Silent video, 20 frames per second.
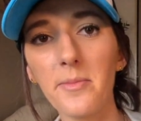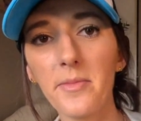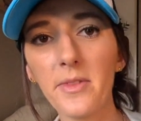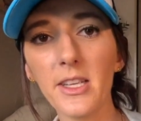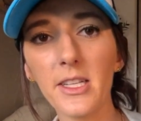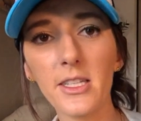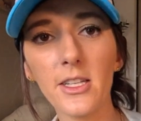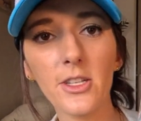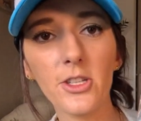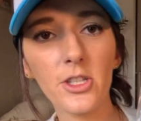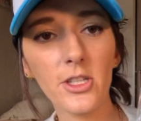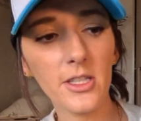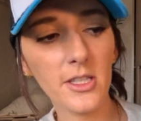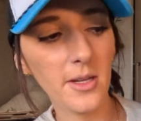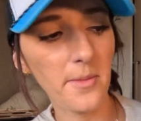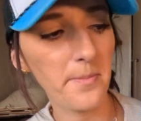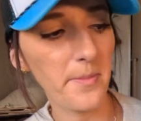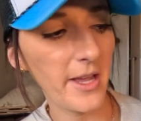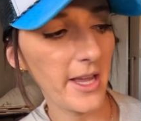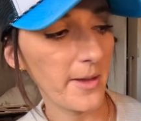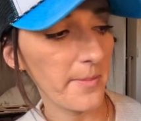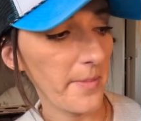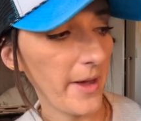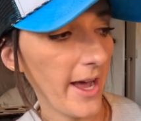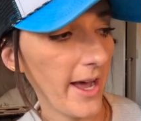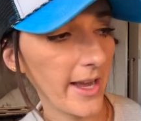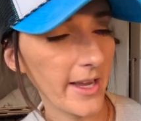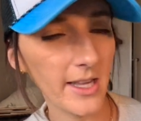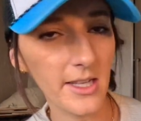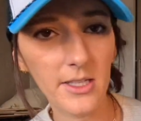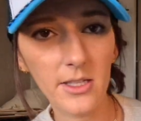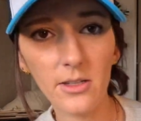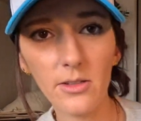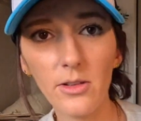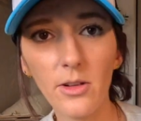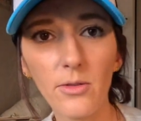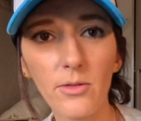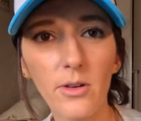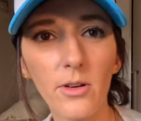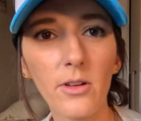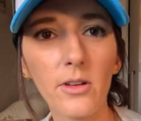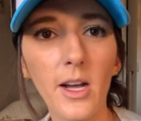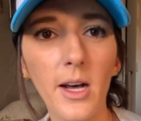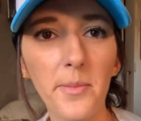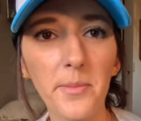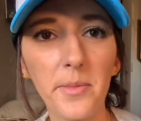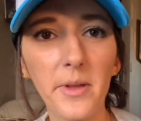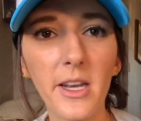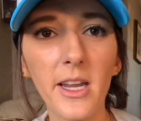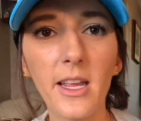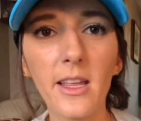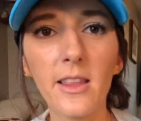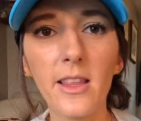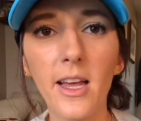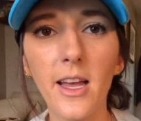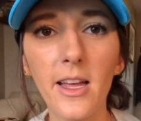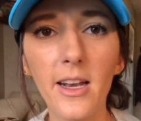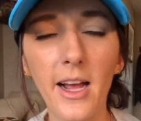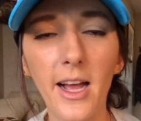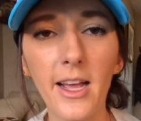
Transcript: This is just a big bag. It's a local company that